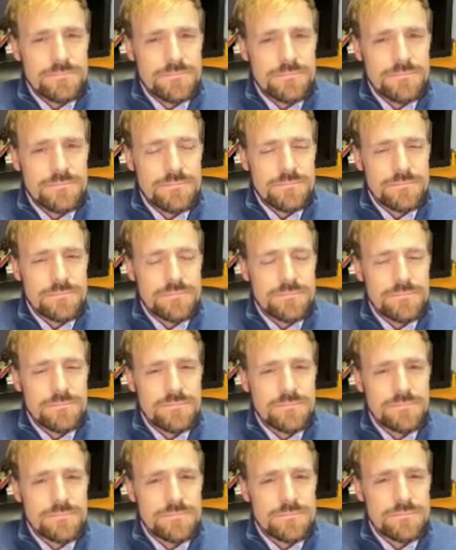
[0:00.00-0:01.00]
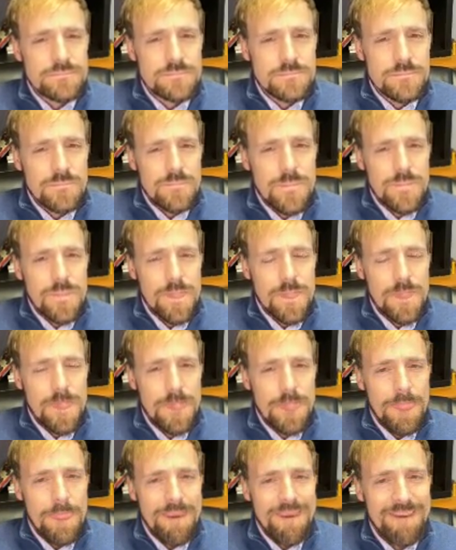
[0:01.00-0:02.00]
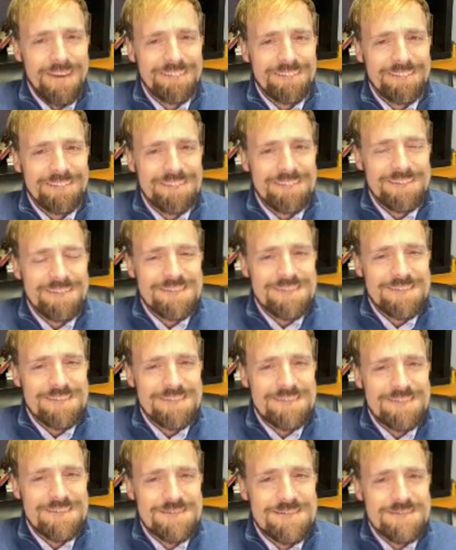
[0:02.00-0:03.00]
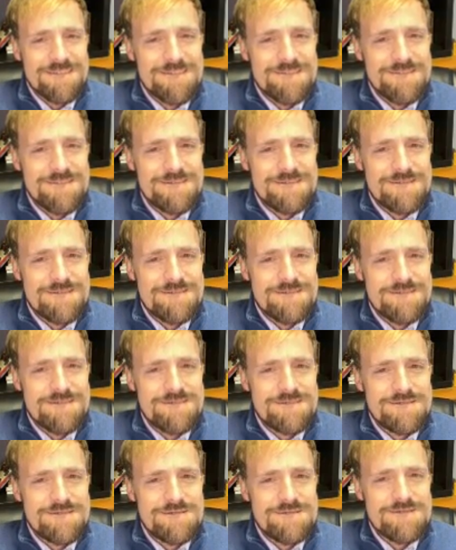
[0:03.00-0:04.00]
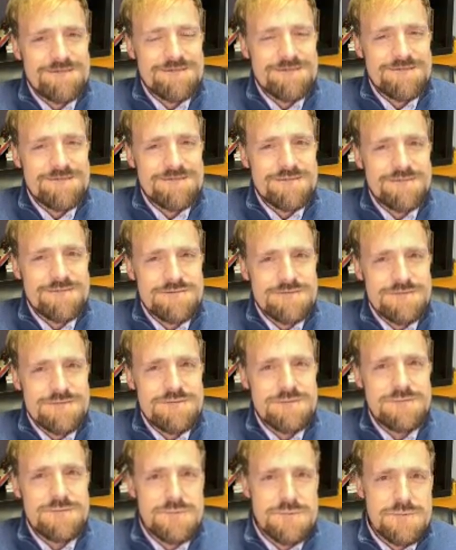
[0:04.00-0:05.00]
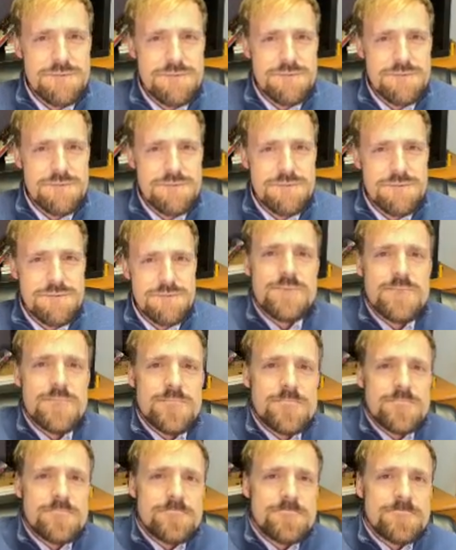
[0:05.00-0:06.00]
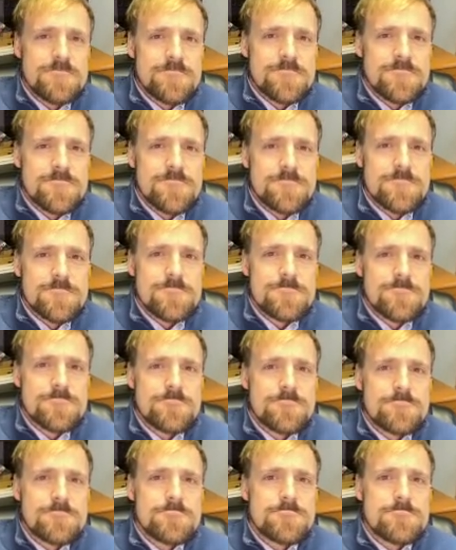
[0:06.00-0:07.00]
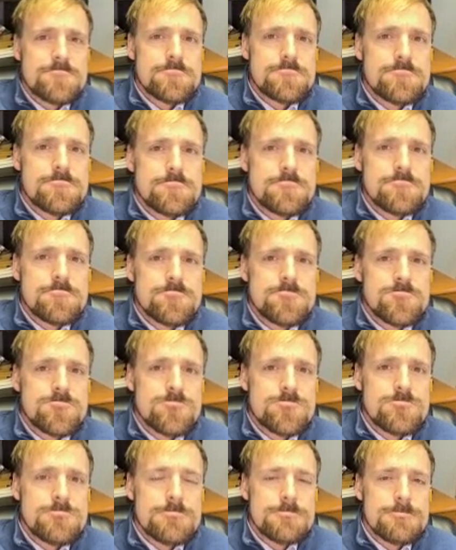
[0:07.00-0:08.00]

The person shown says nothing.